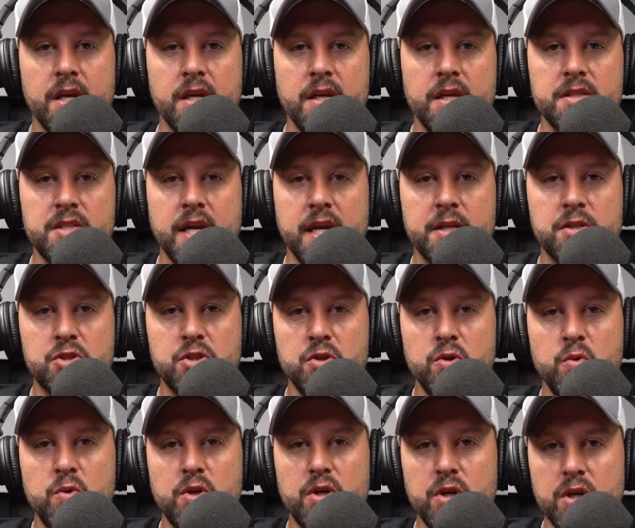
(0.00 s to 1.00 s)
You take
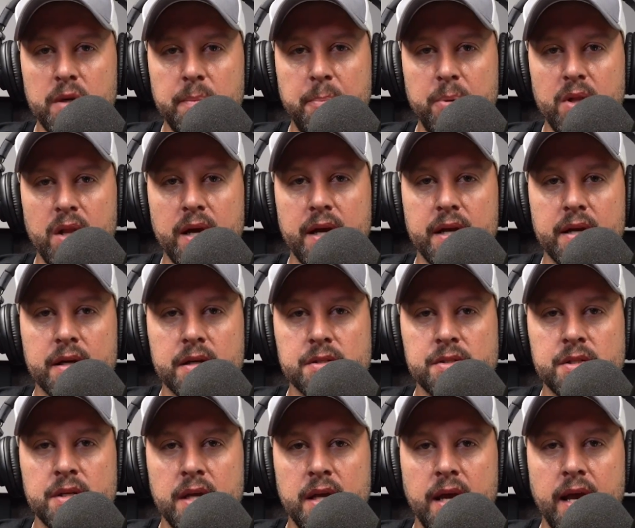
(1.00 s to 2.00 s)
two good
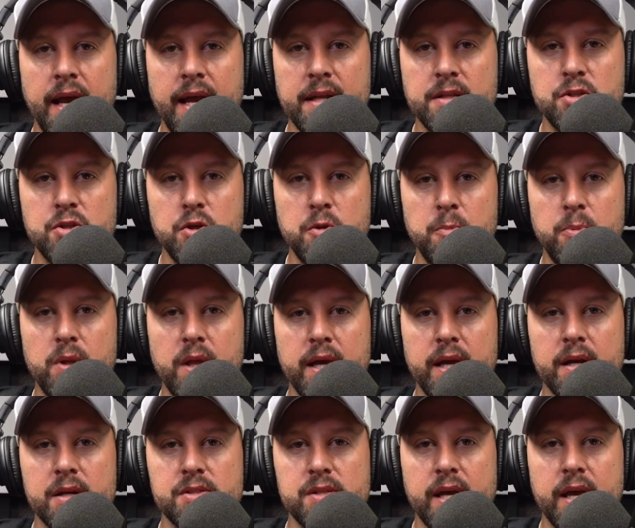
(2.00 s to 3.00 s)
players and two
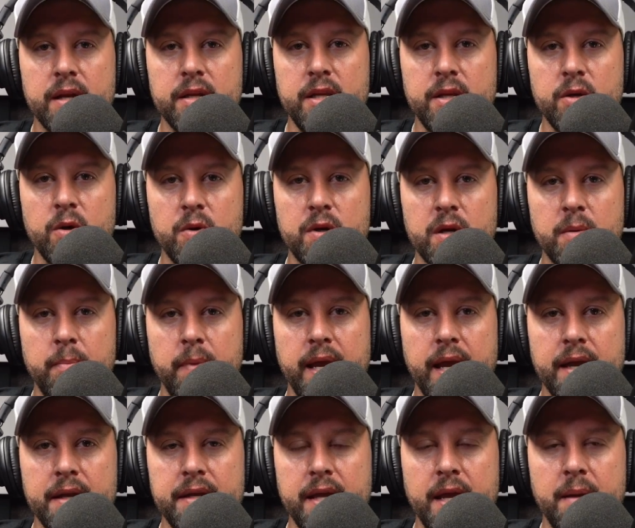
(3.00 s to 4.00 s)
players that you know
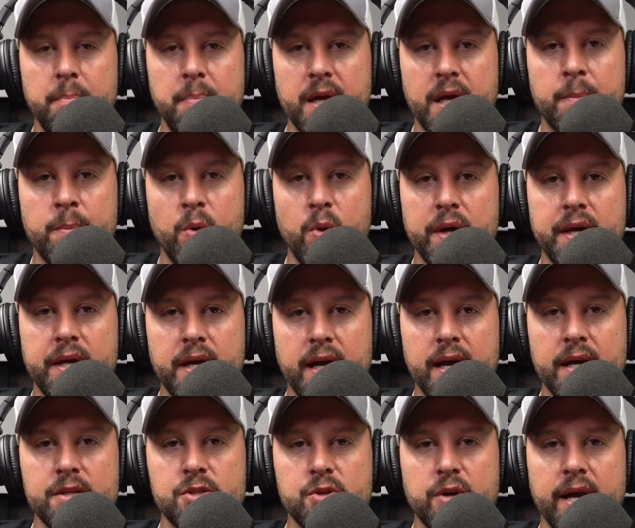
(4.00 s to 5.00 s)
command a big boy
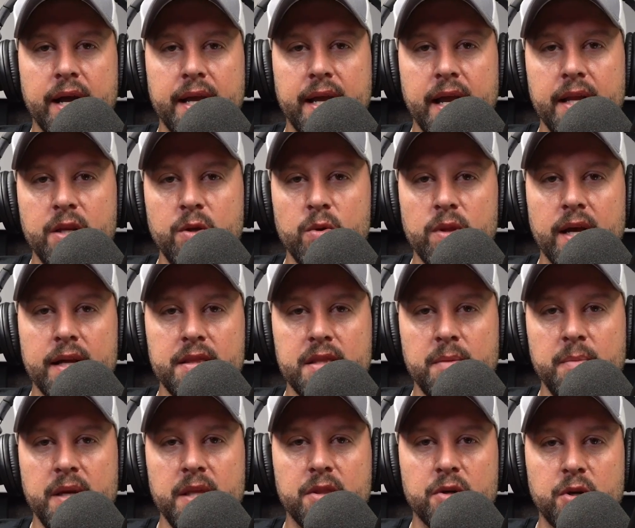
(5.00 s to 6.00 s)
contract and you let
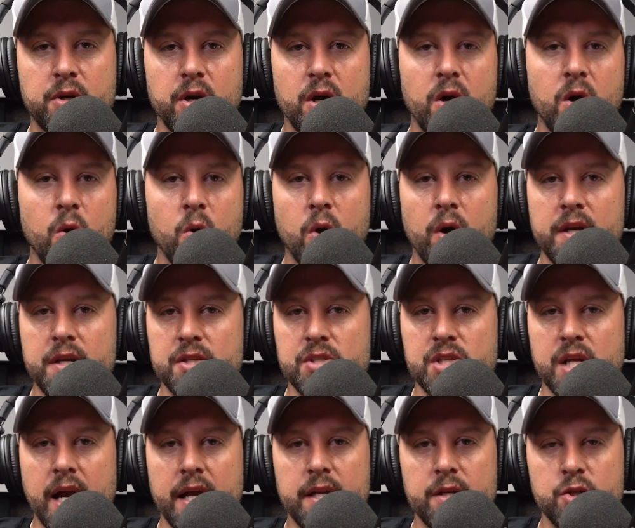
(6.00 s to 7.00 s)
them either go or you
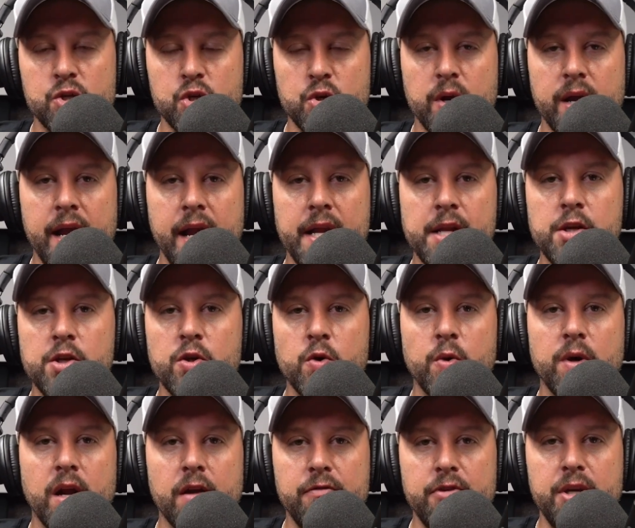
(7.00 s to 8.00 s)
sign and trade you do
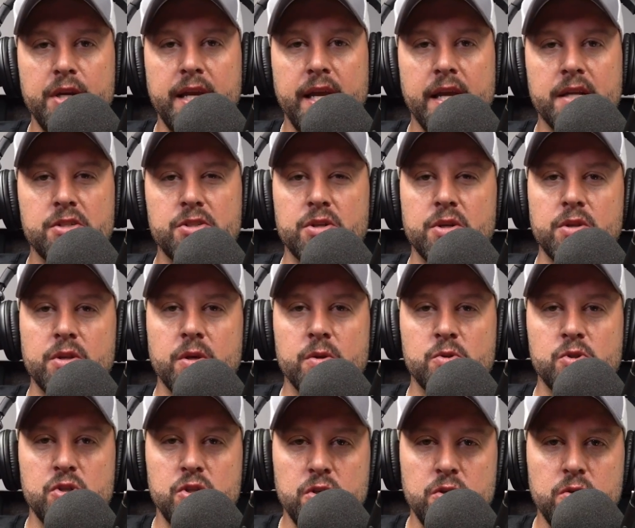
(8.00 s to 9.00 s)
whatever you can to turn
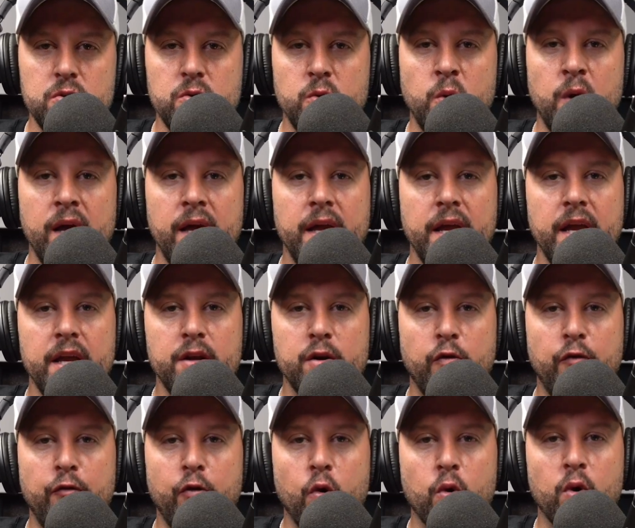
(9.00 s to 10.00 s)
those two into
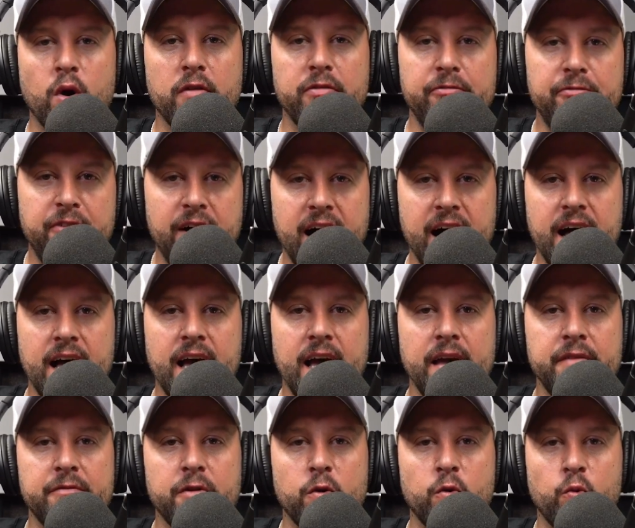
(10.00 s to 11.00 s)
four or
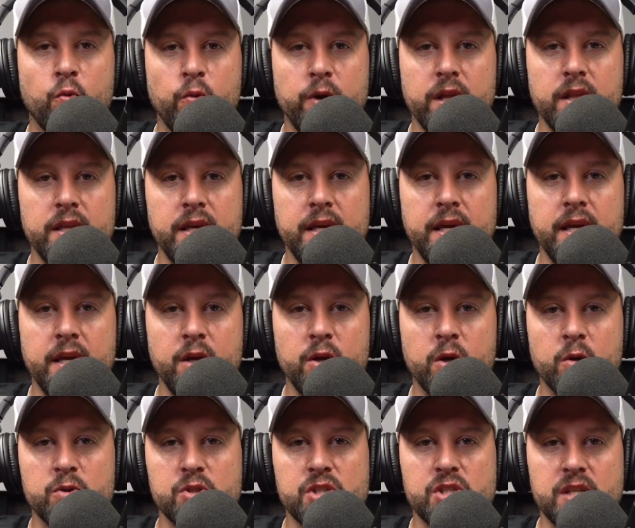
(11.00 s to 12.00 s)
five really you
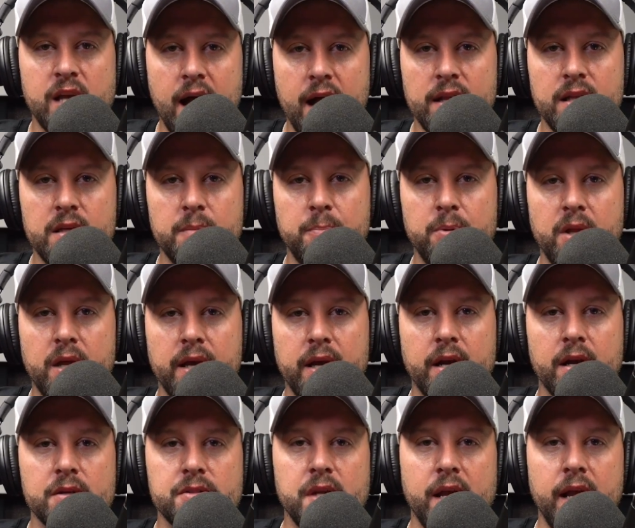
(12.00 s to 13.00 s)
know solid
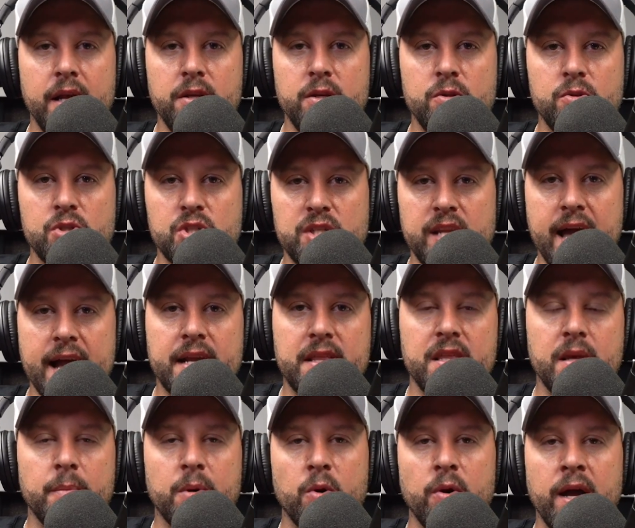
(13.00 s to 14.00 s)
players and you stack
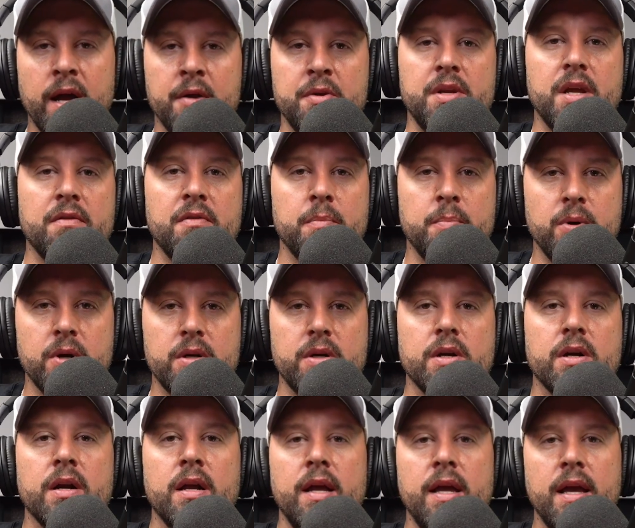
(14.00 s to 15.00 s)
them around devin
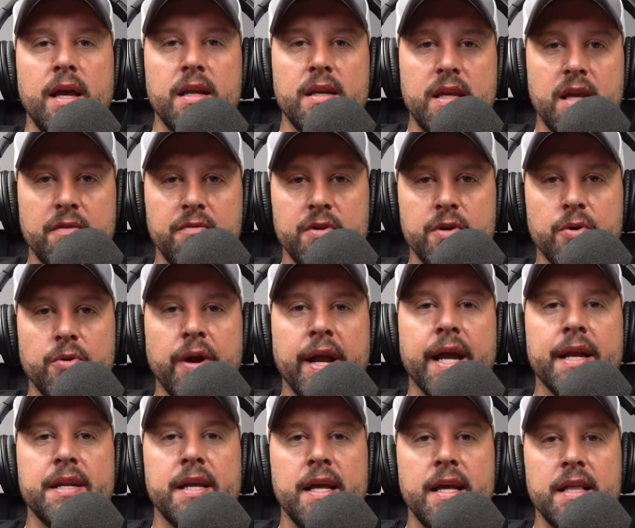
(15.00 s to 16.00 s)
booker and kevin
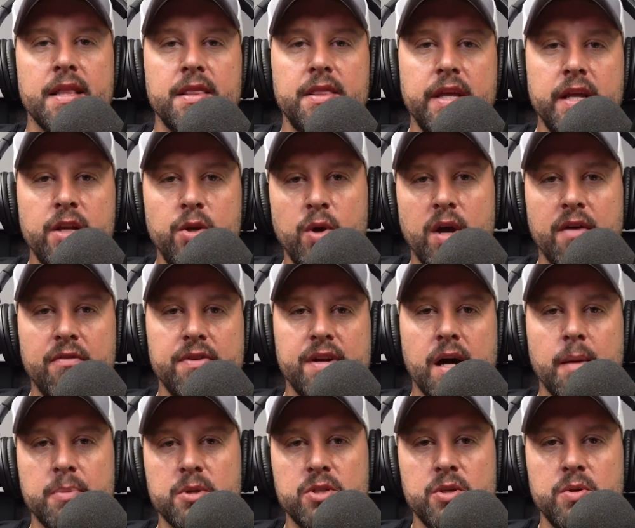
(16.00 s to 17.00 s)
durant then you have an
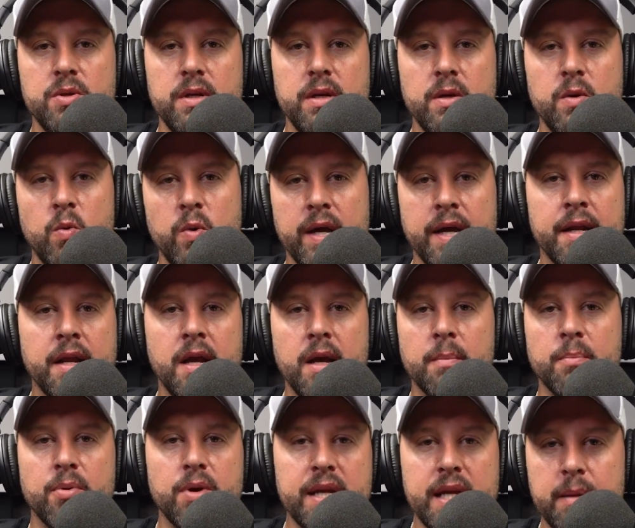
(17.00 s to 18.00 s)
opportunity to win.
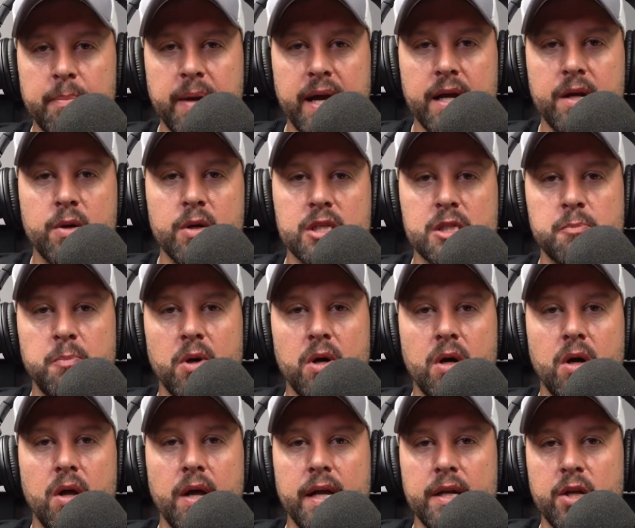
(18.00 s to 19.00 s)
Bringing back Chris
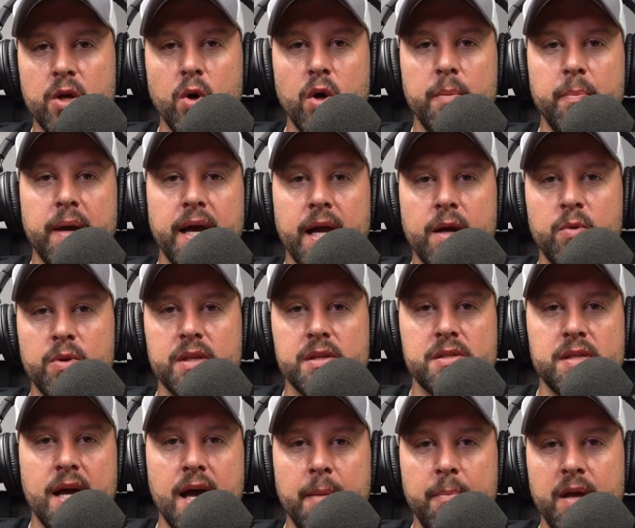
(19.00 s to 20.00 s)
Paul and going back with this
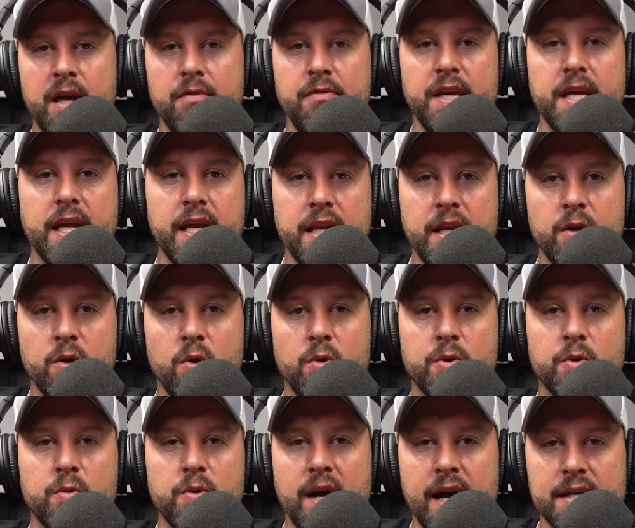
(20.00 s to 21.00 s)
top heavy, getting
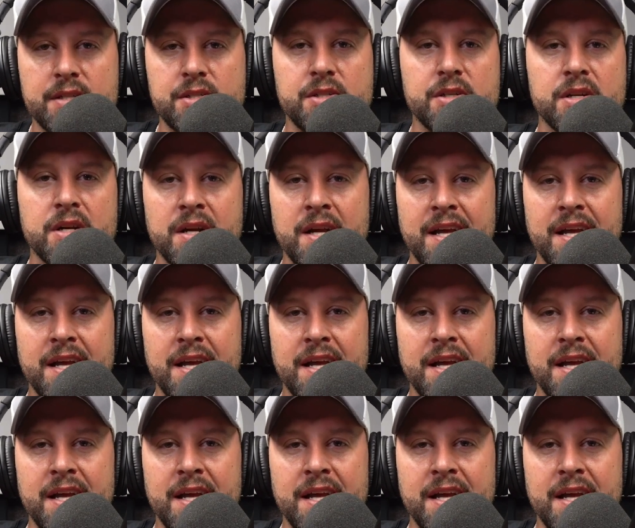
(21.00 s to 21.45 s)
older roster,